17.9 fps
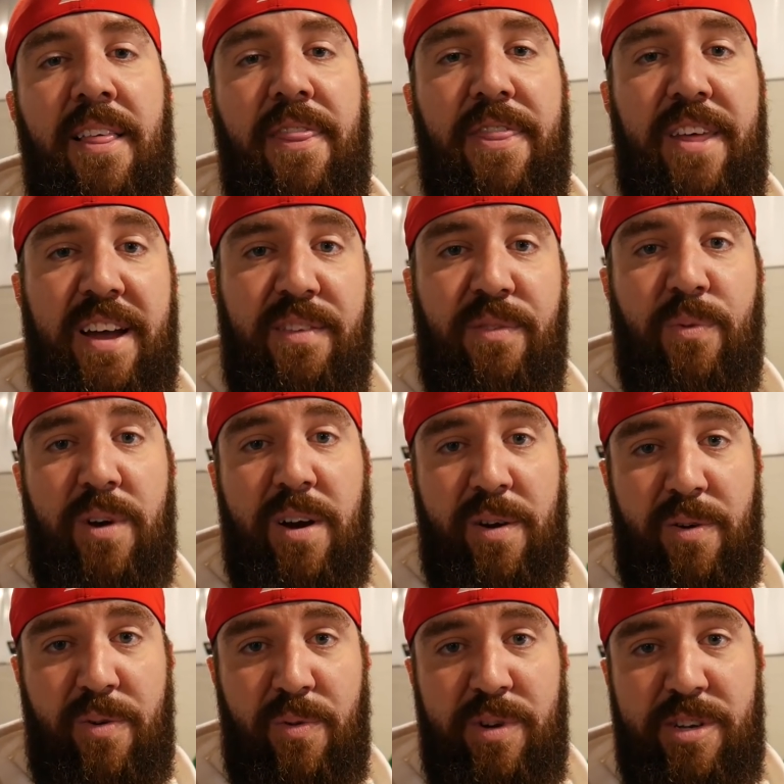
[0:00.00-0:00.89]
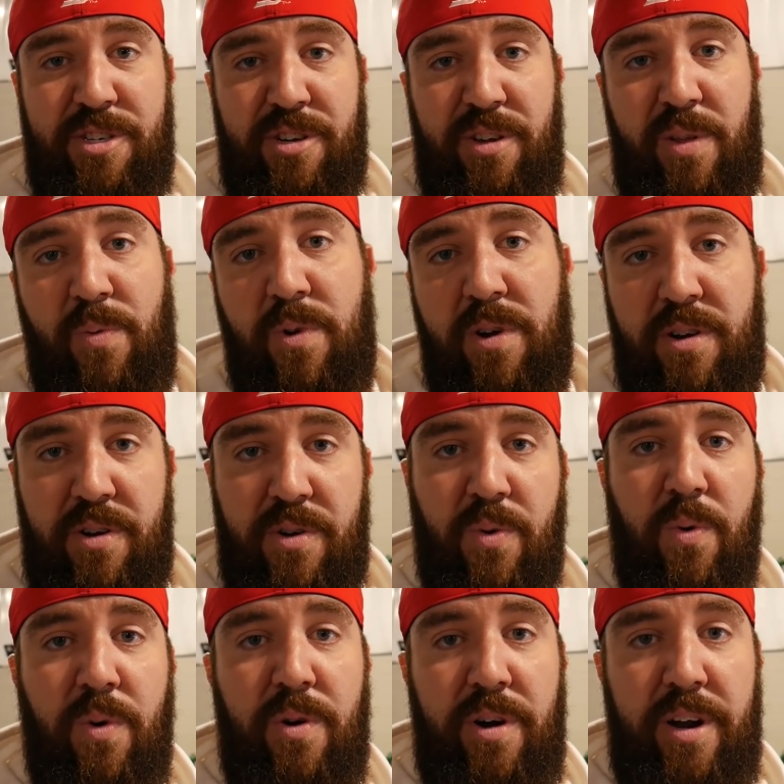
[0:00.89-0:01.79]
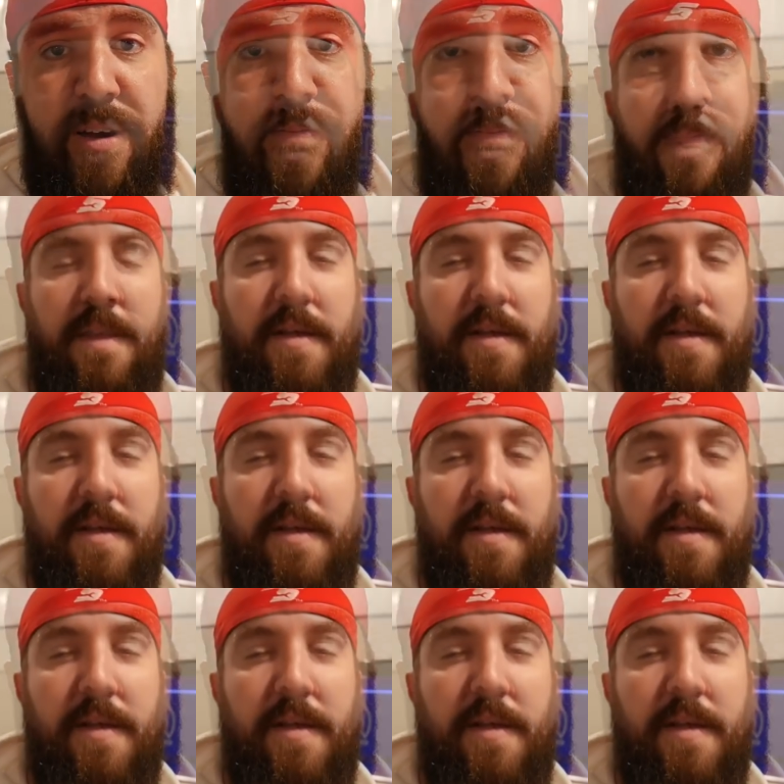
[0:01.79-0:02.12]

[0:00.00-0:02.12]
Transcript: That's when I originally wanted to order it.